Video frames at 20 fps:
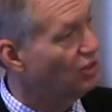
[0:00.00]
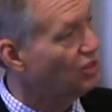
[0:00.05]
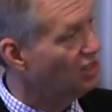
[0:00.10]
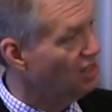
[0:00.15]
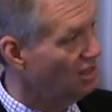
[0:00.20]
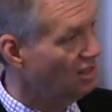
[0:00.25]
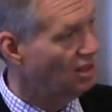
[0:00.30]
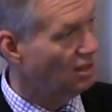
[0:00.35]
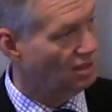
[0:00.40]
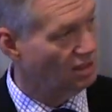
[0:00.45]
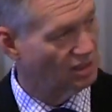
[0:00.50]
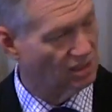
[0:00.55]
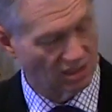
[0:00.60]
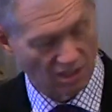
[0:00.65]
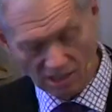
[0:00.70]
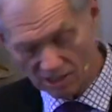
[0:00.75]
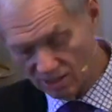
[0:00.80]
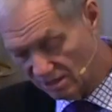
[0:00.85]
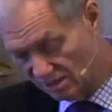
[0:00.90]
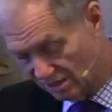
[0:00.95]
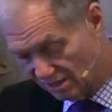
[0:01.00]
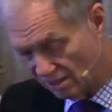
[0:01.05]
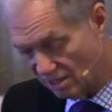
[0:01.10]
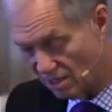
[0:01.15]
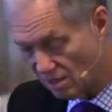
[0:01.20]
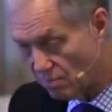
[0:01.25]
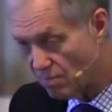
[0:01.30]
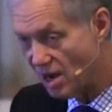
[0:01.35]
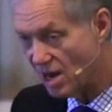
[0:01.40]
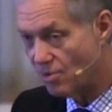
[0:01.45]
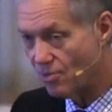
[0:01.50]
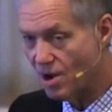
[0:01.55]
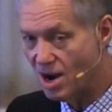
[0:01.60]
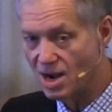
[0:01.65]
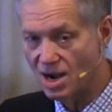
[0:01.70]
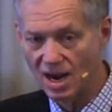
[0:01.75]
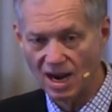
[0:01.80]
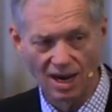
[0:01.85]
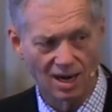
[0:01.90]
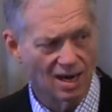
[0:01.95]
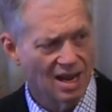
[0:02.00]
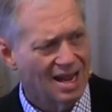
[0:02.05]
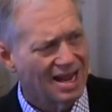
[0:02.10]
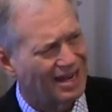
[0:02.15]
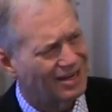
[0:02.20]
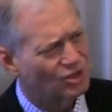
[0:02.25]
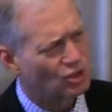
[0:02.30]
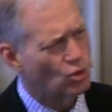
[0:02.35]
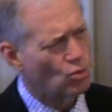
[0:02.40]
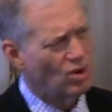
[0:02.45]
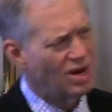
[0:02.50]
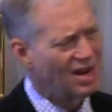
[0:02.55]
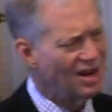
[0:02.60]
said to the Son, sit at my right hand. And so we